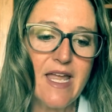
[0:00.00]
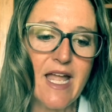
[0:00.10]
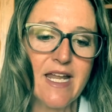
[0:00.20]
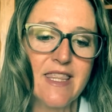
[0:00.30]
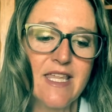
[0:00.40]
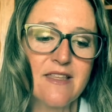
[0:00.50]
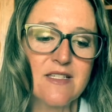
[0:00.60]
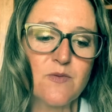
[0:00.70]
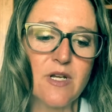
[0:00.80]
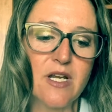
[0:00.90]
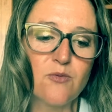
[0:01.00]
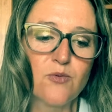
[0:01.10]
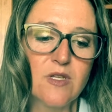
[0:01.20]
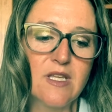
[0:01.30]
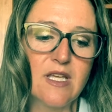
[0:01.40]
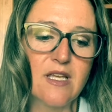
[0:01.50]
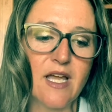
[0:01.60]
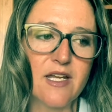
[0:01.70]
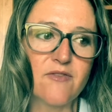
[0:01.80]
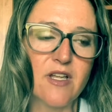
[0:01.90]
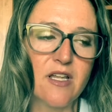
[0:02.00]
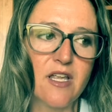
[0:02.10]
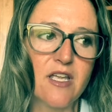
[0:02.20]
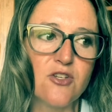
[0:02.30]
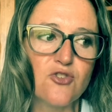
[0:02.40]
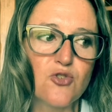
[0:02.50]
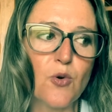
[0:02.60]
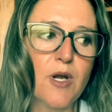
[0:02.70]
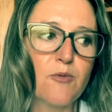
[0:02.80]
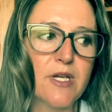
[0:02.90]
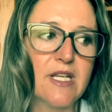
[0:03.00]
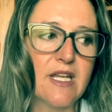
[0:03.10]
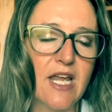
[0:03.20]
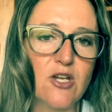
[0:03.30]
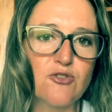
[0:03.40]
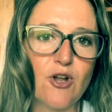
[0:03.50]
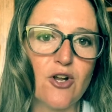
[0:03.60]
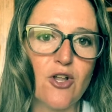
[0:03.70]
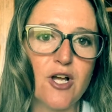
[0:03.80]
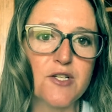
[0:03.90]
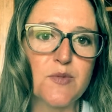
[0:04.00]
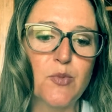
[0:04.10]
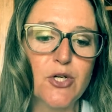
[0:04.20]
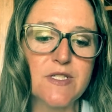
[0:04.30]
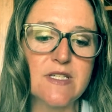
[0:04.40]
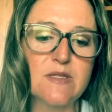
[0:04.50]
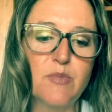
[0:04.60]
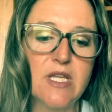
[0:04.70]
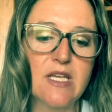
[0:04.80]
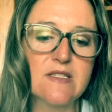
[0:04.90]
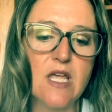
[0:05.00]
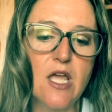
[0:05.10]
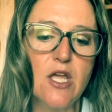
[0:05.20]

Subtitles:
And I think that's what I really kind of enjoy reading Adriana Locke's books, is because,